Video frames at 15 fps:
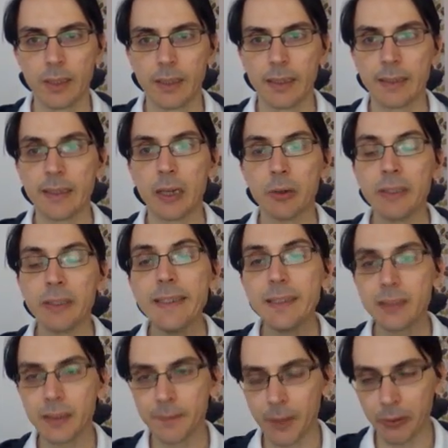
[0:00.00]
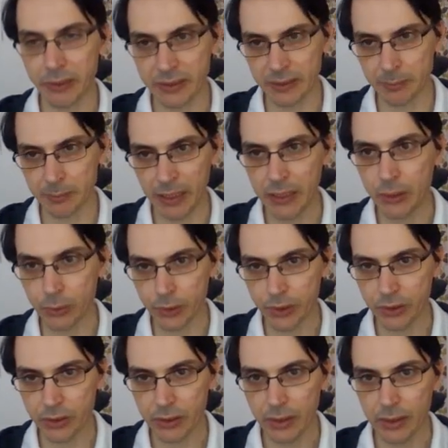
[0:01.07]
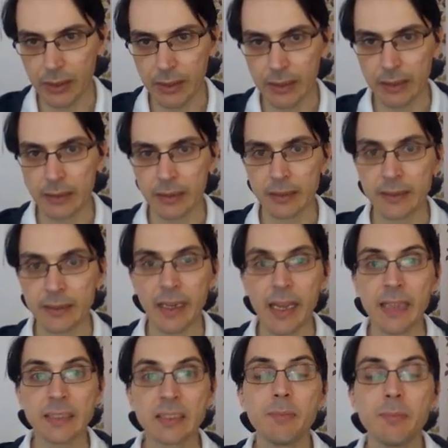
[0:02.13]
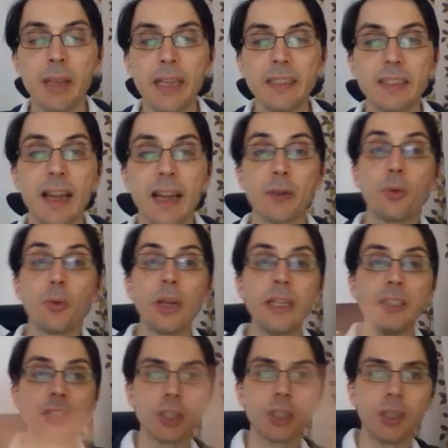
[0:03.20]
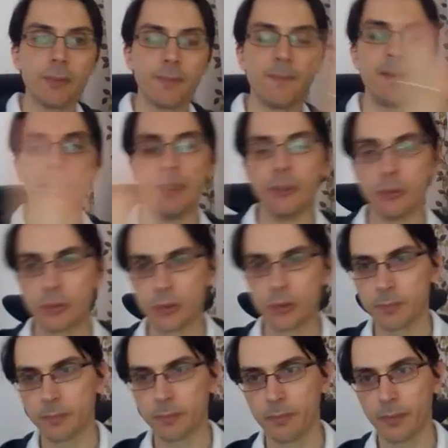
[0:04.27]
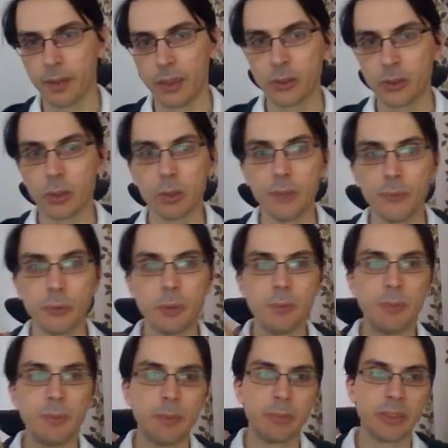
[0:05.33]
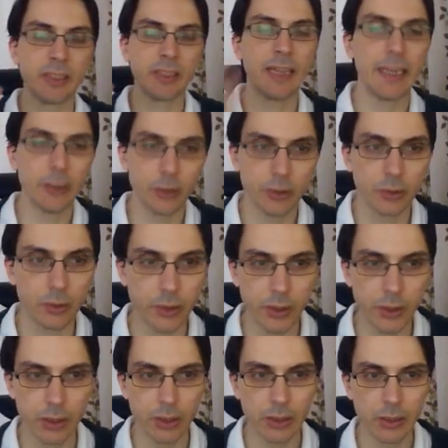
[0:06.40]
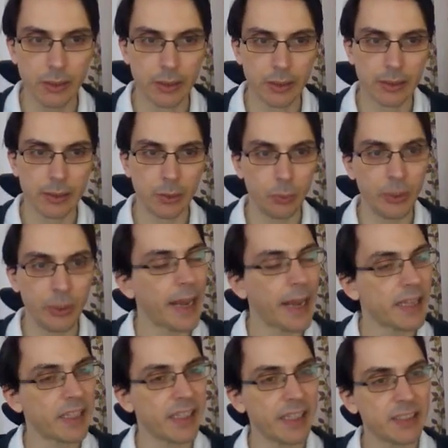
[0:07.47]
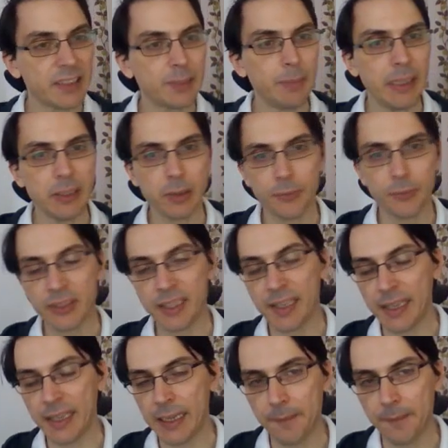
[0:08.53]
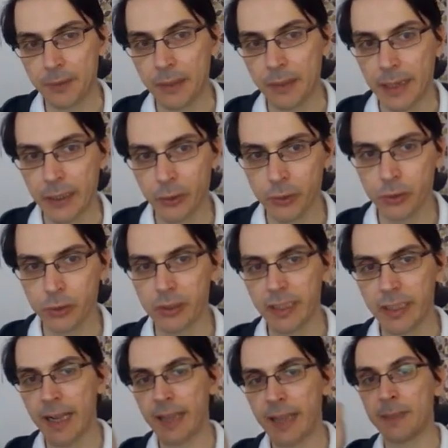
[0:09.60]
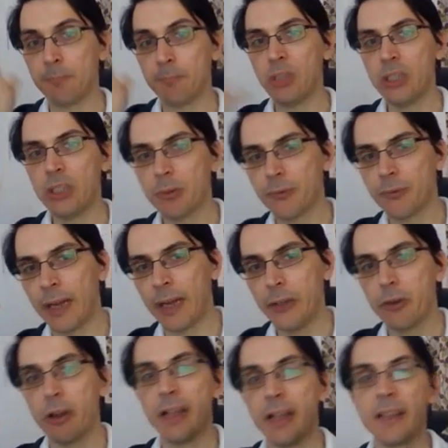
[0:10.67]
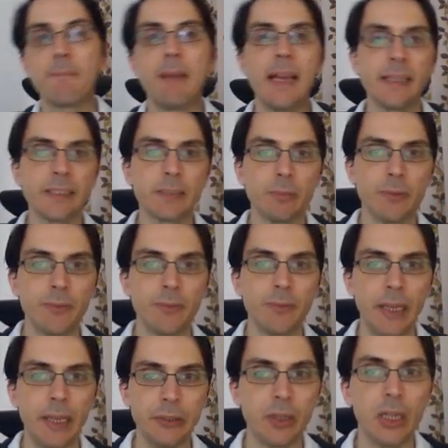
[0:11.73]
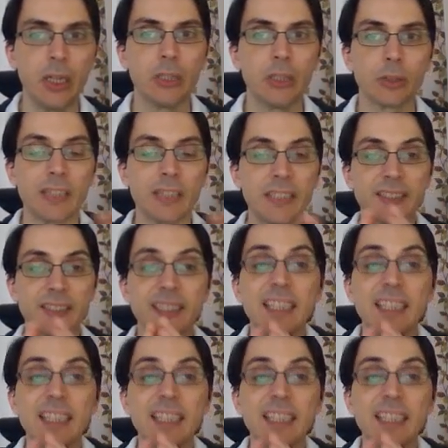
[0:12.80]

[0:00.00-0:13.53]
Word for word: Now, interval estimators, they estimate a range of values so if you remember the dinosaur, we had an estimate of the length of the dinosaur that had a minimum value and the maximum value. So that's an